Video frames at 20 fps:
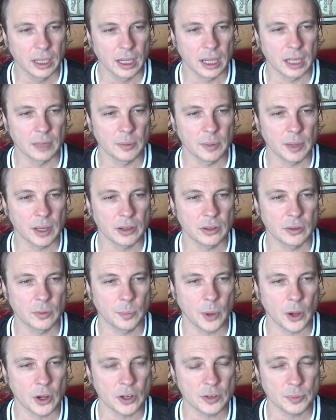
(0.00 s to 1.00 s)
and about your
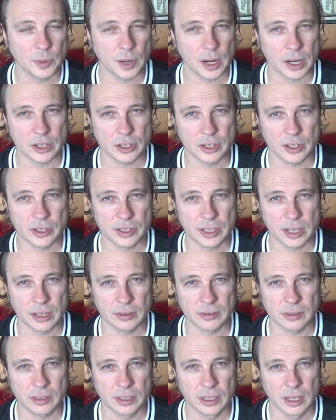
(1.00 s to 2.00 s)
post-production
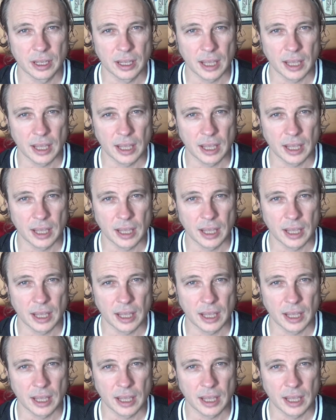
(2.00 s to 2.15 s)
sound